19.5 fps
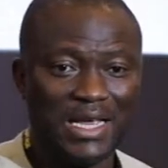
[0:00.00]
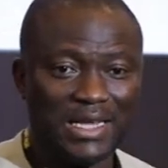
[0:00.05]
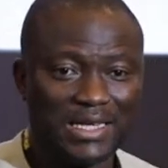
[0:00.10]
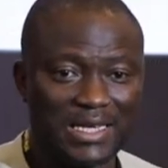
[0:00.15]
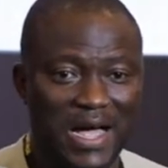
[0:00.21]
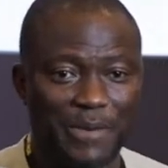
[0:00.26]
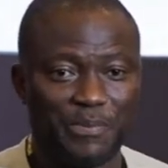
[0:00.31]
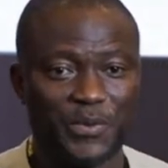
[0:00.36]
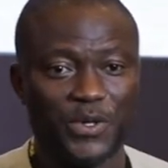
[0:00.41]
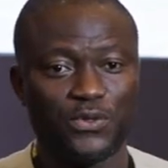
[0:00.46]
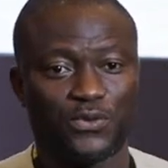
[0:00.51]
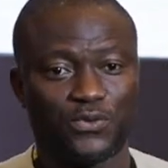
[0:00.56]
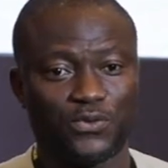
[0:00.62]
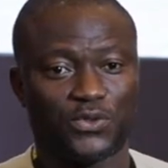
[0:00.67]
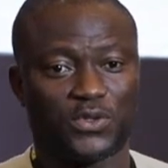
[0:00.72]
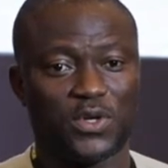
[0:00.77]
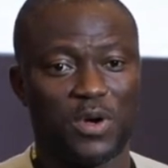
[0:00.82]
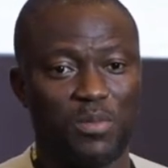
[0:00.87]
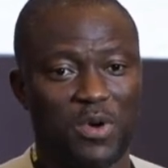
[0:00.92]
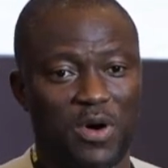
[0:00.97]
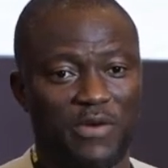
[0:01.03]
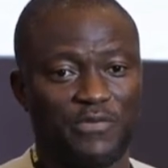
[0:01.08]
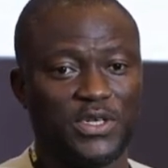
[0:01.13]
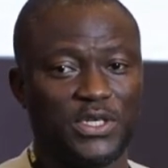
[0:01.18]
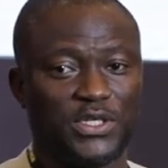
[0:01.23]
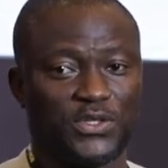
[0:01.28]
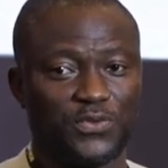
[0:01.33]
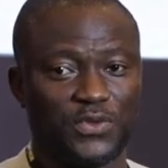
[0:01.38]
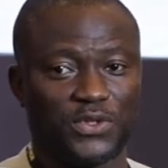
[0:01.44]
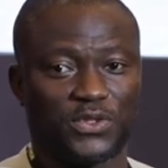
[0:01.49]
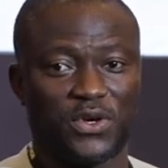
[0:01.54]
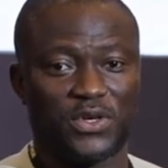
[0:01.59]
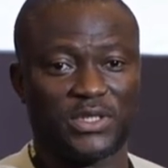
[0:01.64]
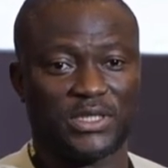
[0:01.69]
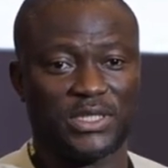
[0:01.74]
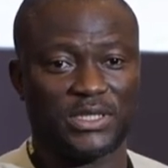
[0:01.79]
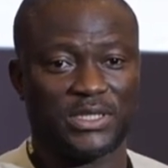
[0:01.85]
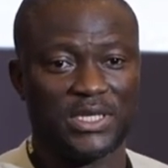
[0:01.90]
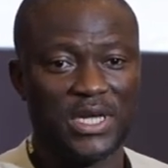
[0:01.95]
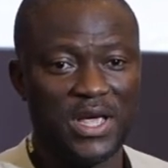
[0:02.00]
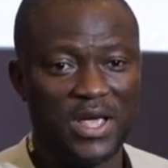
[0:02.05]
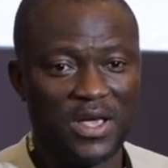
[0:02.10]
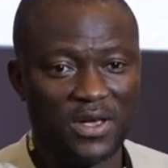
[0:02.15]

tap into some of these resources.